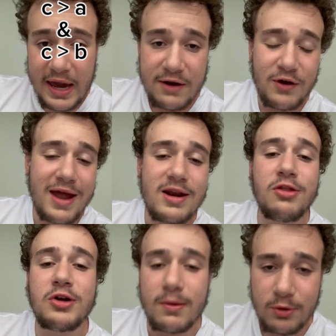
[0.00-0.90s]
And if we add
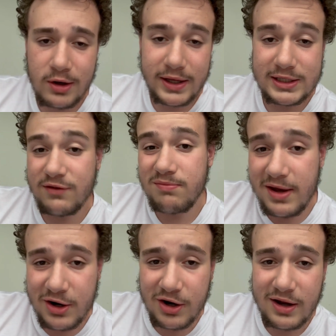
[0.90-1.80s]
another number, it's even
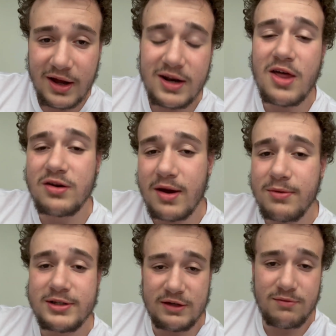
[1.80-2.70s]
bigger. Another
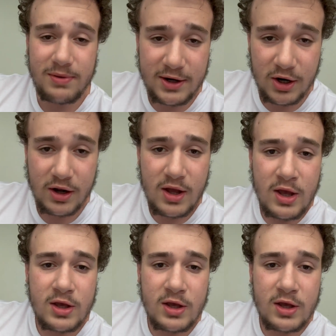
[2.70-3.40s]
number, it's even bigger.